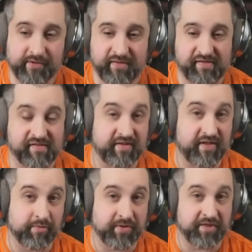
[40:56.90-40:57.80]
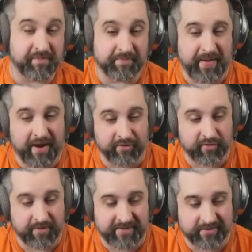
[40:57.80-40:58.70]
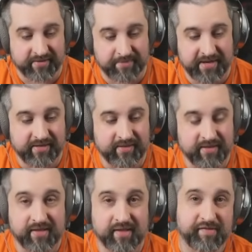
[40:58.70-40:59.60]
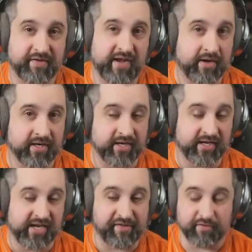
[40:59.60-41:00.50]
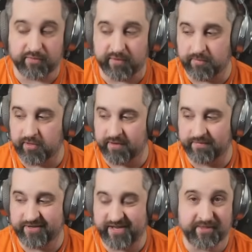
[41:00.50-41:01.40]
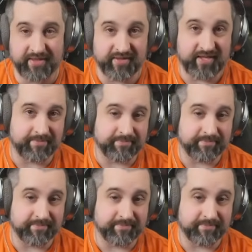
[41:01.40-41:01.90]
This is another one that's been power crept out of the meta. So now you're going to get an extra reroll every time you level up.